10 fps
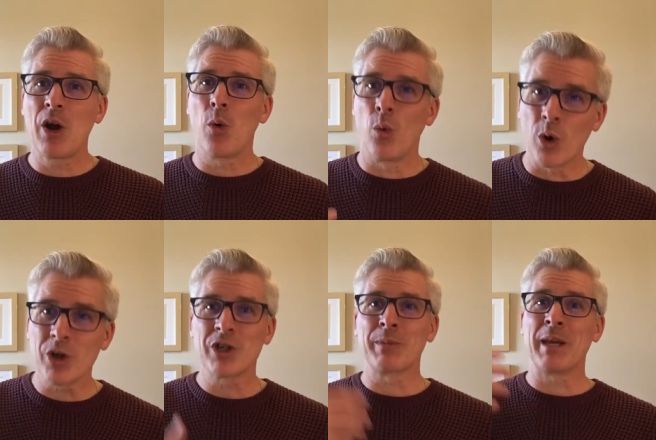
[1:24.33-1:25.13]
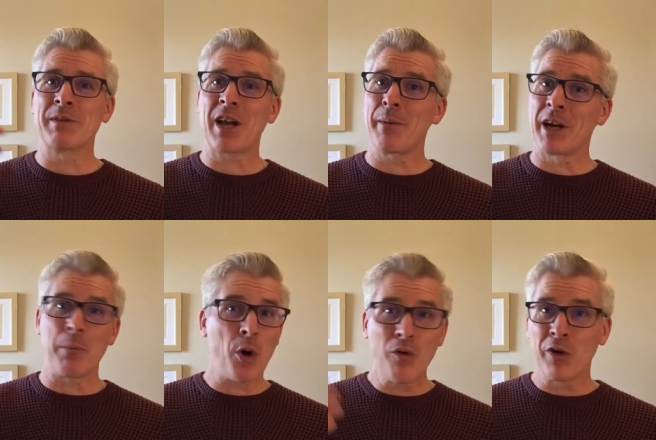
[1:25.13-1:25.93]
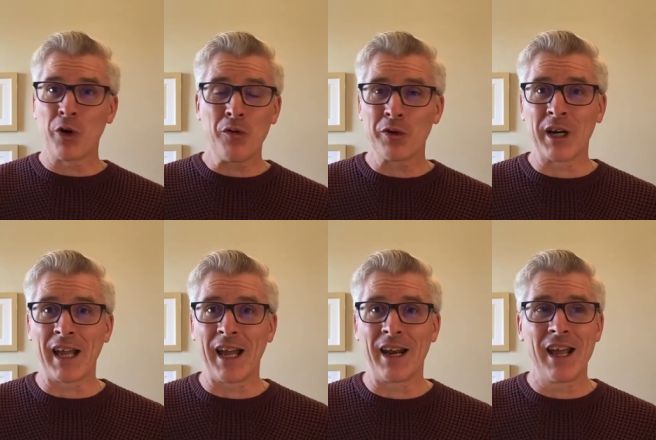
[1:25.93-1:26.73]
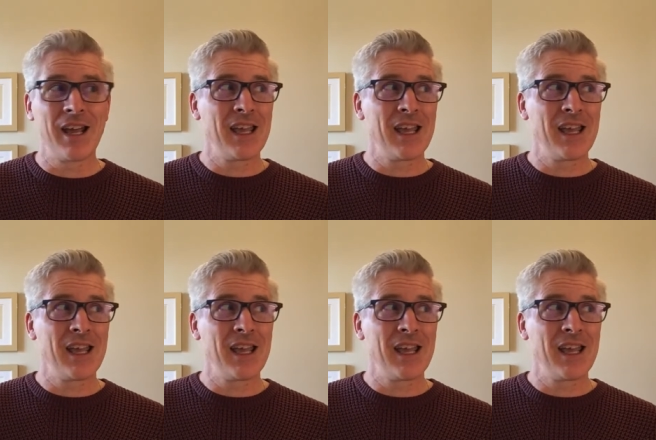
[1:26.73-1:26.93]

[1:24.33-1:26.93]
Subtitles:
Worship keeps coming up over and over again,